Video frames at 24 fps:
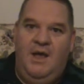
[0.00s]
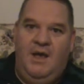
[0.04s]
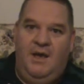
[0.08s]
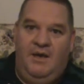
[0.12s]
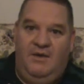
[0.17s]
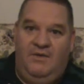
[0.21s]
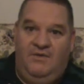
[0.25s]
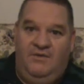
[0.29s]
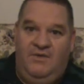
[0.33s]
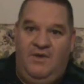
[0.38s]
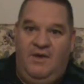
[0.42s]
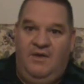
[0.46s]

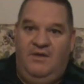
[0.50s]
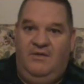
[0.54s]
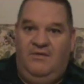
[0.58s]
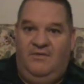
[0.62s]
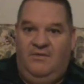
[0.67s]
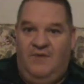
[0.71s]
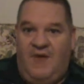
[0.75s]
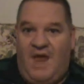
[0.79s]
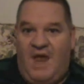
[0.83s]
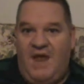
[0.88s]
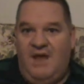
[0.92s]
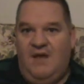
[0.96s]
he said
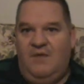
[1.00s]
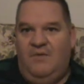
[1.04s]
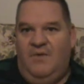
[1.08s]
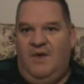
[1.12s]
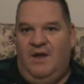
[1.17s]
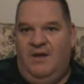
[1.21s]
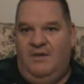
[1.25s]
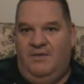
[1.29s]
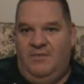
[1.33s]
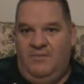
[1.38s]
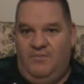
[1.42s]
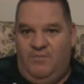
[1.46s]
if
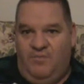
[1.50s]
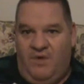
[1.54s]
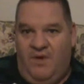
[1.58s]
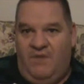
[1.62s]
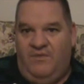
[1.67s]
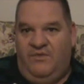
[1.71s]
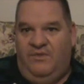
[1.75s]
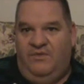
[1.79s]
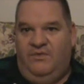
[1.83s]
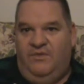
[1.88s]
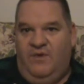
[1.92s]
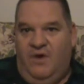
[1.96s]
anyone
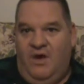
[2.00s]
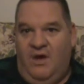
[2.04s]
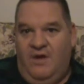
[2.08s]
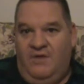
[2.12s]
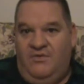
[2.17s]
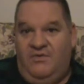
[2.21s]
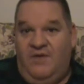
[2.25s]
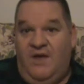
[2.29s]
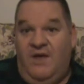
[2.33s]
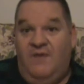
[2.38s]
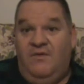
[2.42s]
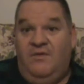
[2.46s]

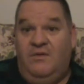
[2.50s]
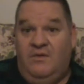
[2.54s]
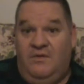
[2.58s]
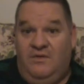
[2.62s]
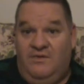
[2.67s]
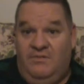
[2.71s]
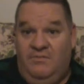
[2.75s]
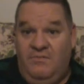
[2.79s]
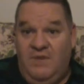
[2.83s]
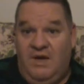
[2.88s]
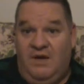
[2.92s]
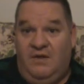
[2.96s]
prophesies over
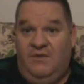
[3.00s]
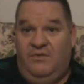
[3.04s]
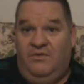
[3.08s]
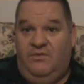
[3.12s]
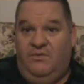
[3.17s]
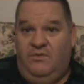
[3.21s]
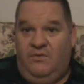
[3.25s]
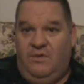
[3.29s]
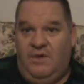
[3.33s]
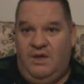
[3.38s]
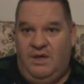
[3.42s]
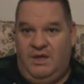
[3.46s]
his
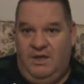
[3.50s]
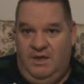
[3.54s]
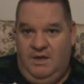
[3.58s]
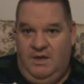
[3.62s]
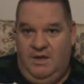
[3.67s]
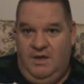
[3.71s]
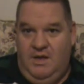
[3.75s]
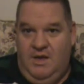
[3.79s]
ministry